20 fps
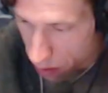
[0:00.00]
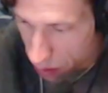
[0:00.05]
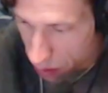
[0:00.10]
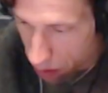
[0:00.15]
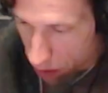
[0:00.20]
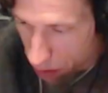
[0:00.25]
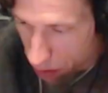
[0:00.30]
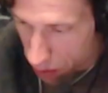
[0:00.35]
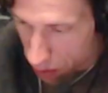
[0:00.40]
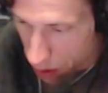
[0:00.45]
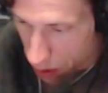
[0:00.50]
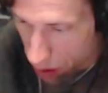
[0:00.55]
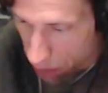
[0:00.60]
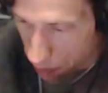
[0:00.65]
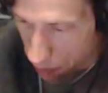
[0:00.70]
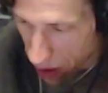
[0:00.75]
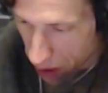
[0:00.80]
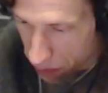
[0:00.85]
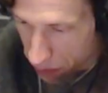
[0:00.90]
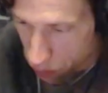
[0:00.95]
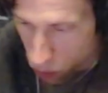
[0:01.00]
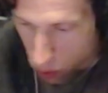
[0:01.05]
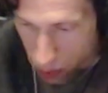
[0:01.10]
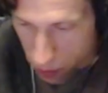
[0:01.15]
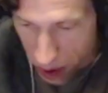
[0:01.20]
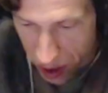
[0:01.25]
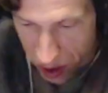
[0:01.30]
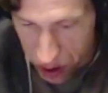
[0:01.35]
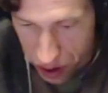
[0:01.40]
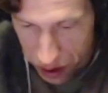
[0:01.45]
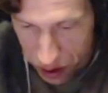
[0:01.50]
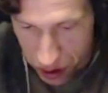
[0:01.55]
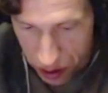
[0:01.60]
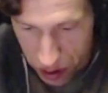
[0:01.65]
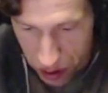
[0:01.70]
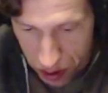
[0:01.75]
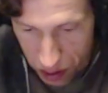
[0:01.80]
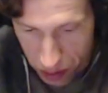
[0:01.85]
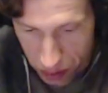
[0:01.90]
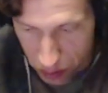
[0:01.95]
done by formation
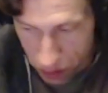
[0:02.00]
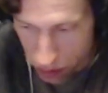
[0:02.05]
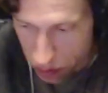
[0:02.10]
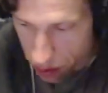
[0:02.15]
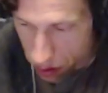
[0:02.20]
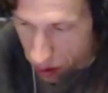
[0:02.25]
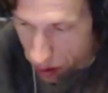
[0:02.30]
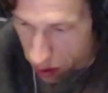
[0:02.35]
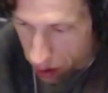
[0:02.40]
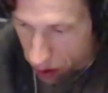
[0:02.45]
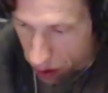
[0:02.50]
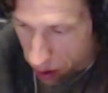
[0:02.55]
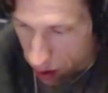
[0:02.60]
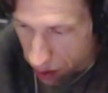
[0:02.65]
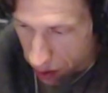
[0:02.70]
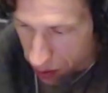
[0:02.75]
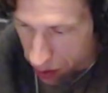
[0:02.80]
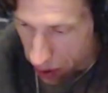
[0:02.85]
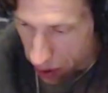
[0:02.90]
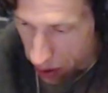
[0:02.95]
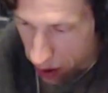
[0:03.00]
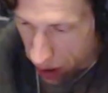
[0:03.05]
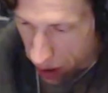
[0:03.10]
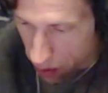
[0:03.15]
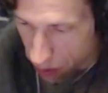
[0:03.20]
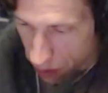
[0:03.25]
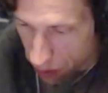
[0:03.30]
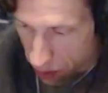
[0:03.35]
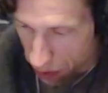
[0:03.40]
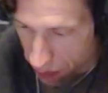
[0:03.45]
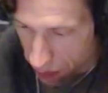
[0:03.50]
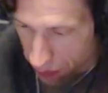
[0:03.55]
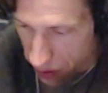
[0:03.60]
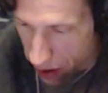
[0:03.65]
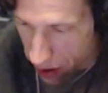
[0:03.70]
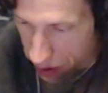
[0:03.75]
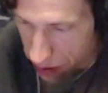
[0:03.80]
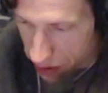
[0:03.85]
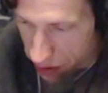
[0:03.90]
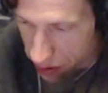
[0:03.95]
too. And then count of the
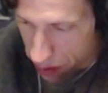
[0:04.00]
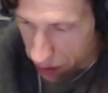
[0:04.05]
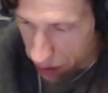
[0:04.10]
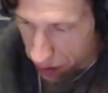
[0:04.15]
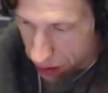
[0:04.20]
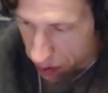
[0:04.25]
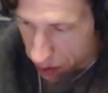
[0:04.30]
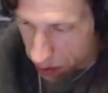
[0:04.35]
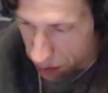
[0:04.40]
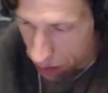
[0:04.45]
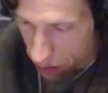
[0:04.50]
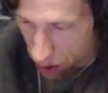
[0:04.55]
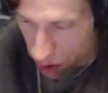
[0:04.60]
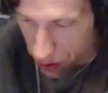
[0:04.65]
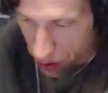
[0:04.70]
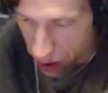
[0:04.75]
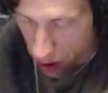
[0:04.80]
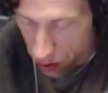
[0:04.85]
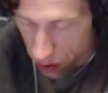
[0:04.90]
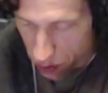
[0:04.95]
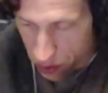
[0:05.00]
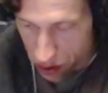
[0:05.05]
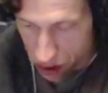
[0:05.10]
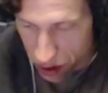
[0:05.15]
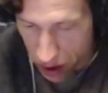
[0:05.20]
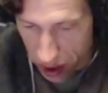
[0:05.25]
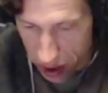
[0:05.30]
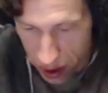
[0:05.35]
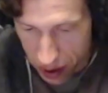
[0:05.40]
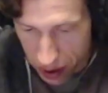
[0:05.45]
vices on the other side.